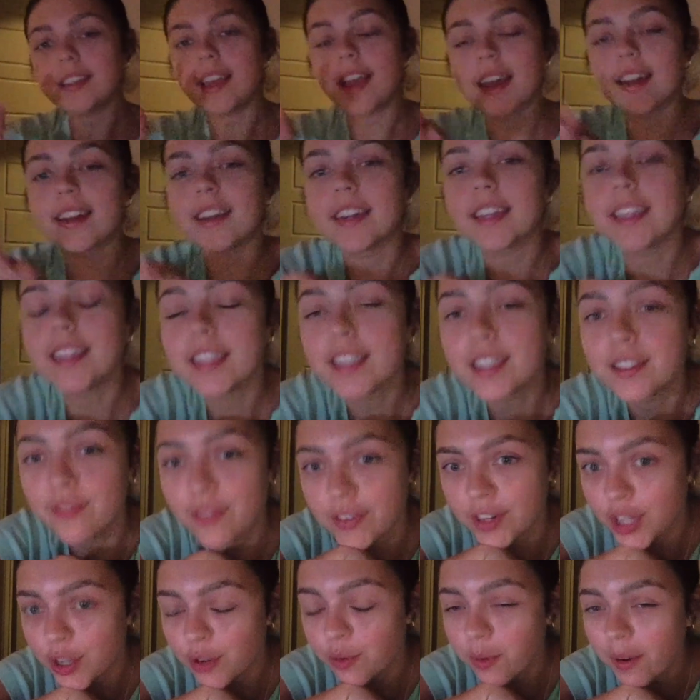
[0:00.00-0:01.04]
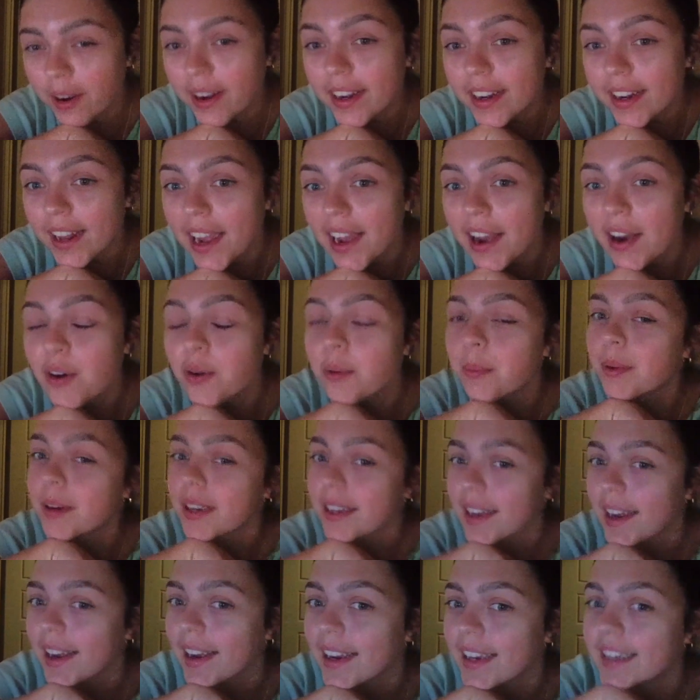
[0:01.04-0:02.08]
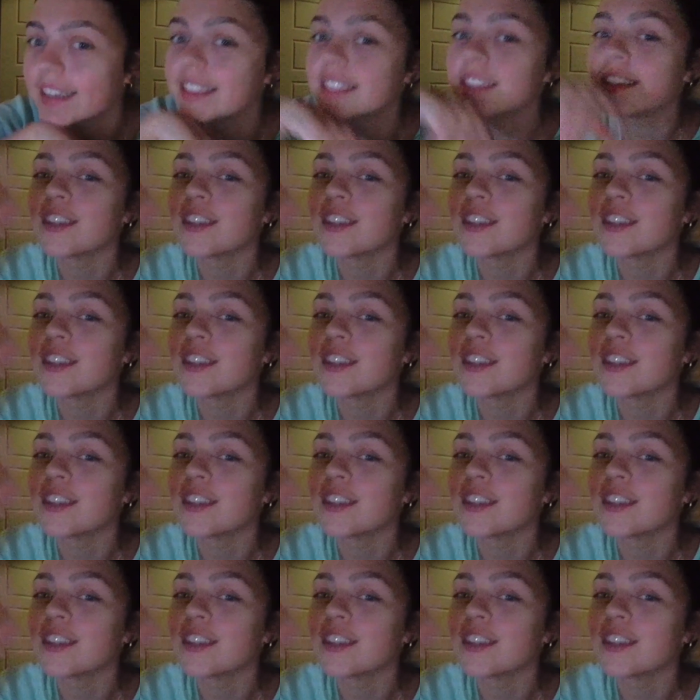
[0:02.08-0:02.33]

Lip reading: editing this video right now, but guys,